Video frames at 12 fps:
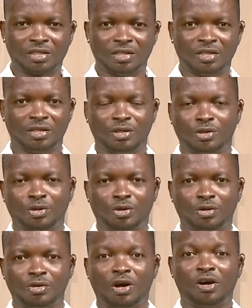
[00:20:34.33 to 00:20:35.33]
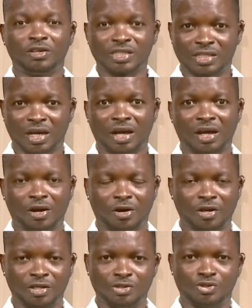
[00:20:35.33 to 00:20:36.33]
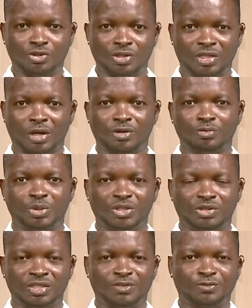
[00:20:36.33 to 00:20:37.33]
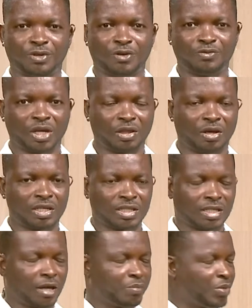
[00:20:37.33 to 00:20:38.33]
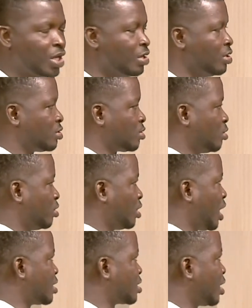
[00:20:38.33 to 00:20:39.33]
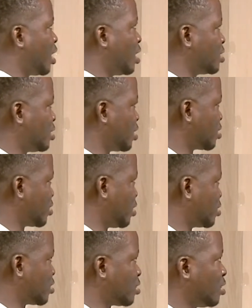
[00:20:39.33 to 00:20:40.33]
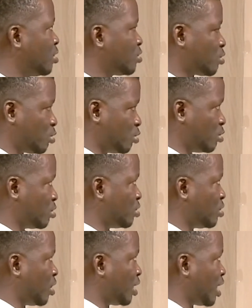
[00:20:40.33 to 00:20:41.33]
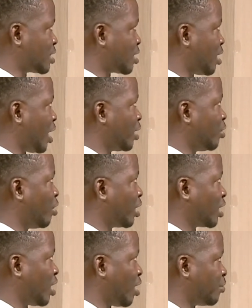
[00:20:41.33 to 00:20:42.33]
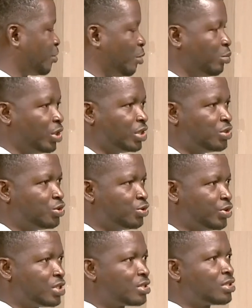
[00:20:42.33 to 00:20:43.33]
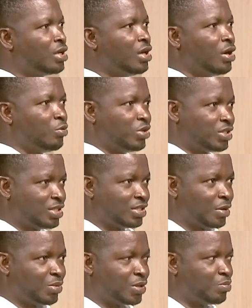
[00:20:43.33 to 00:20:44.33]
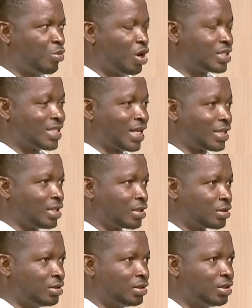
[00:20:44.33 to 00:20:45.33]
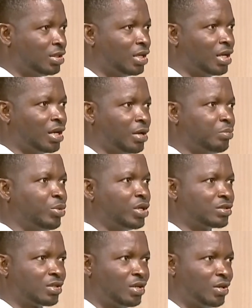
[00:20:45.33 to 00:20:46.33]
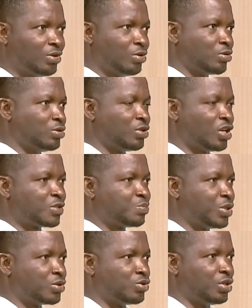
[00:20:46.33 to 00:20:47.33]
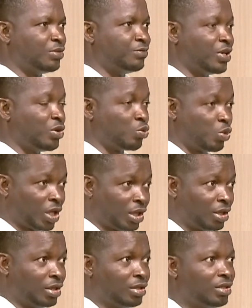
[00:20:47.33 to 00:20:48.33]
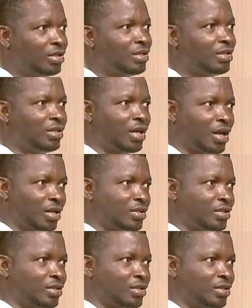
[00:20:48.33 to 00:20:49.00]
you know, ulcer or injury that you'll be treating for a very long time. So that takes us to the other slide on care for burn injuries, which is a bit more technical, but you could just pick through it very quickly. Then